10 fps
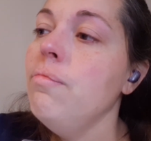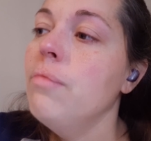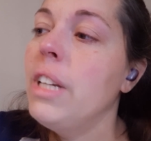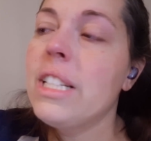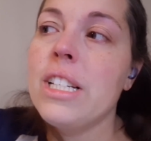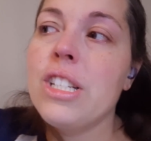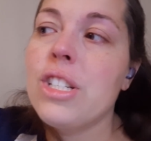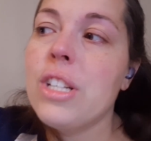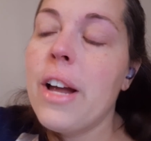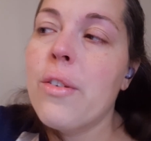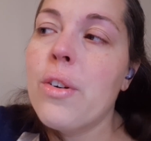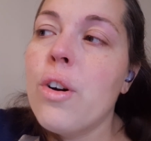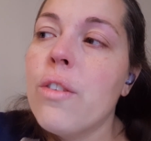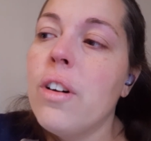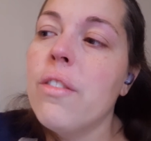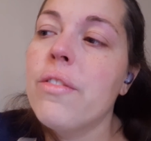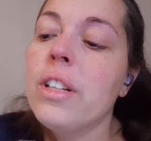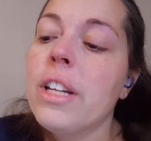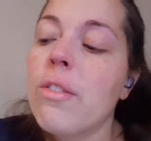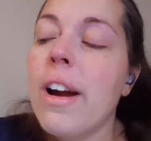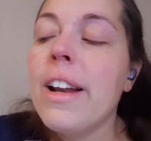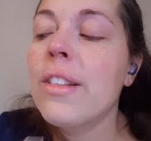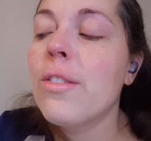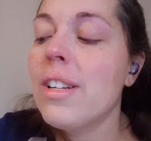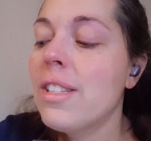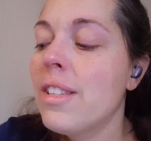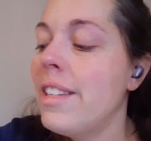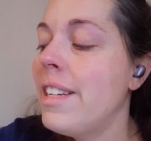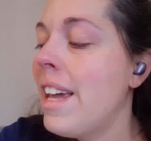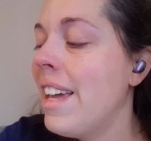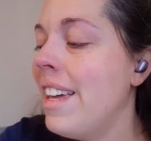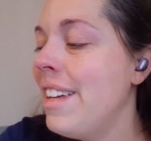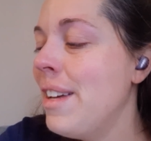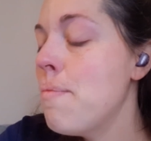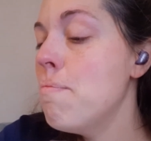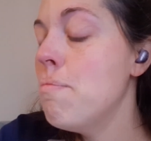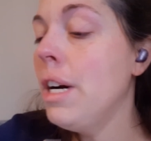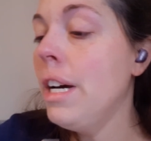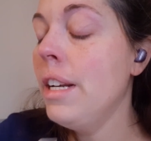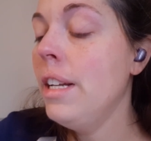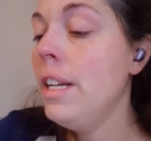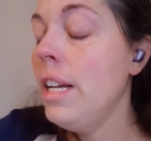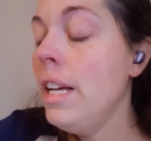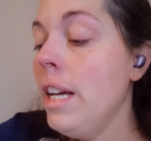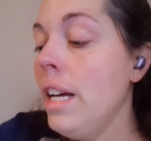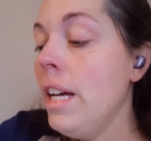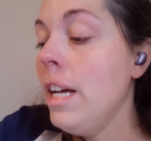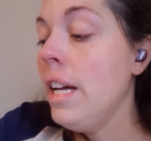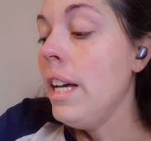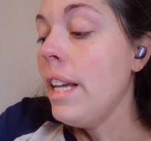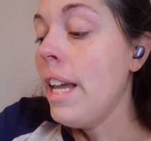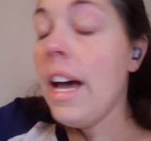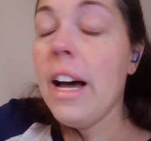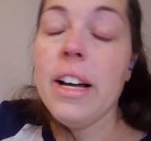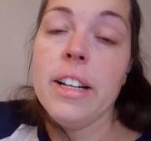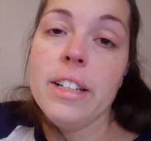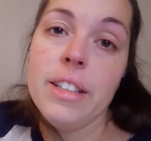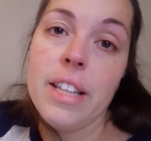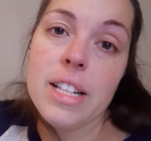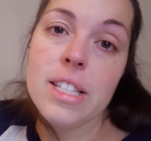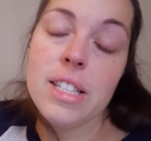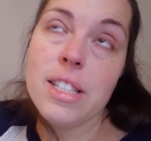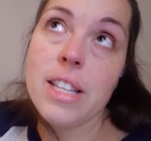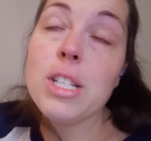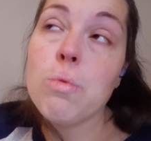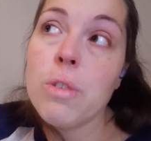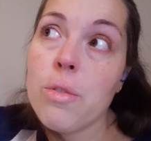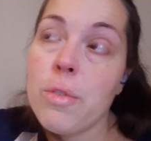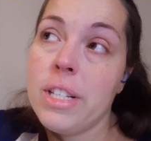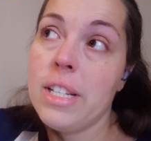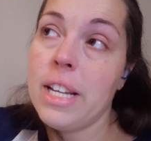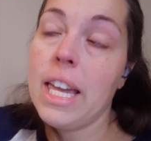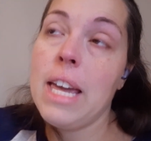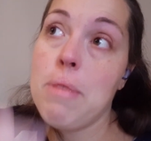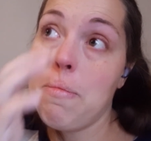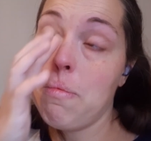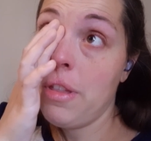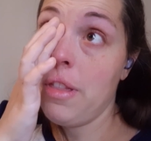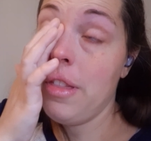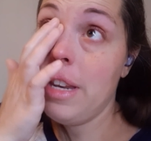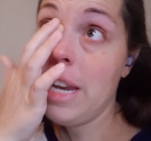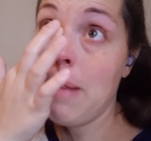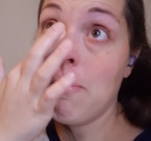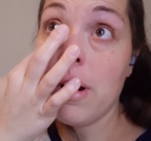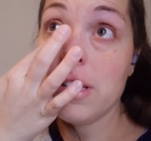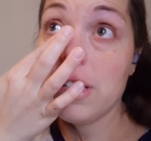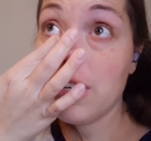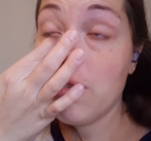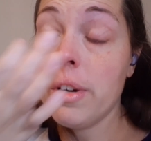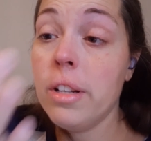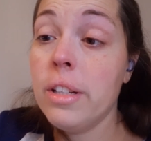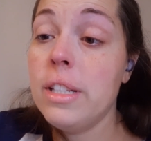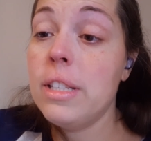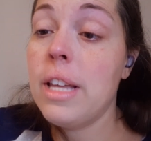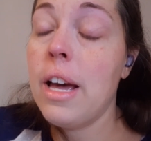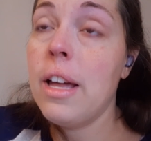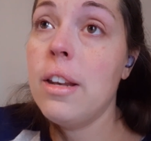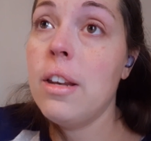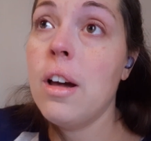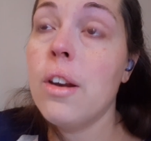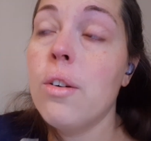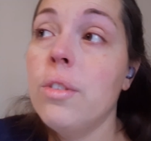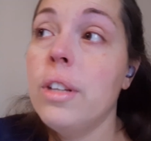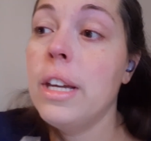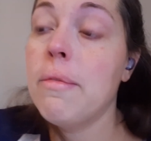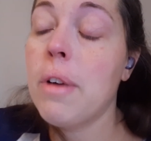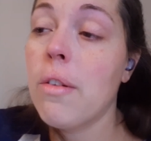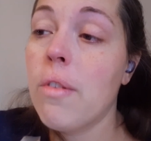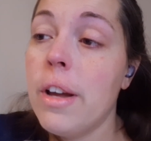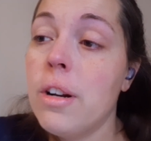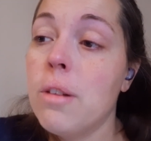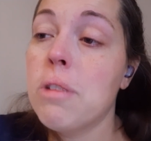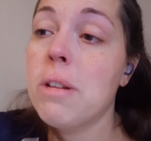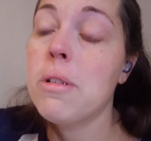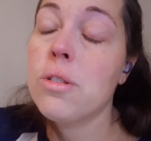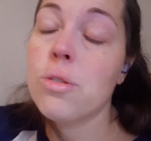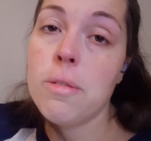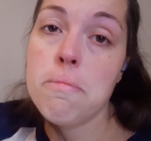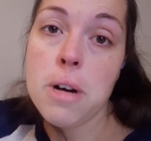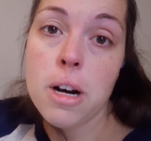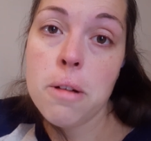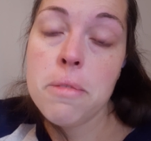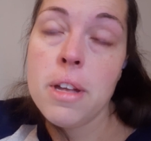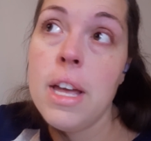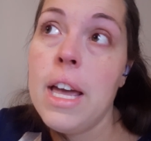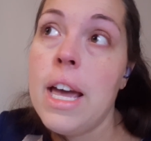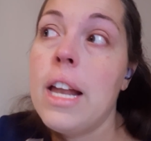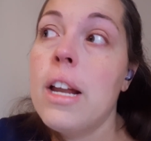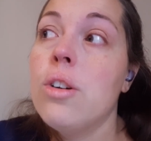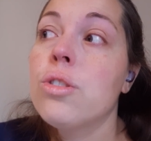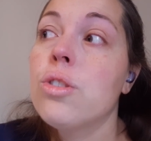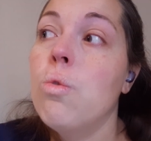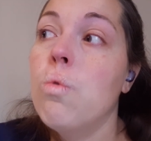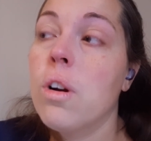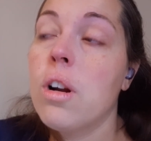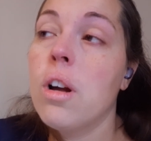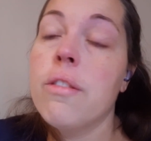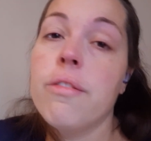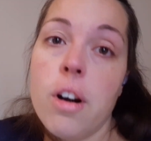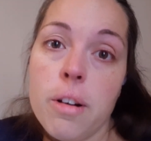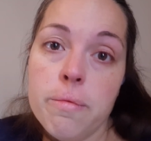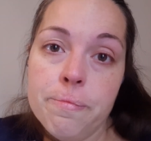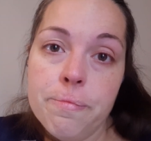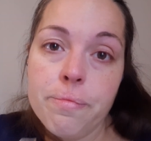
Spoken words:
because I don't know if I'll feel like writing the rest of the day. But yeah, that's one of the reasons I came up with the name Rustic Quill, is that not only am I a writer, but I'm also a mom, and I also work on a farm.